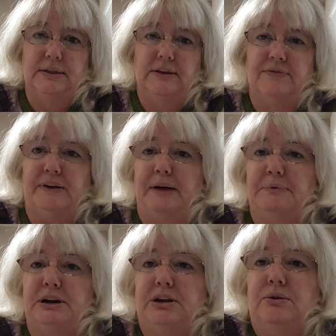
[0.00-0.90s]
the
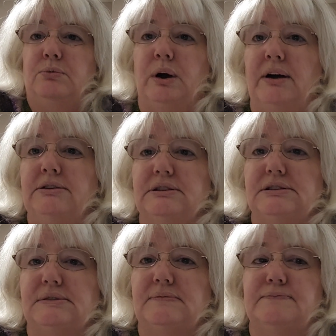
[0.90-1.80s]
fabric you want?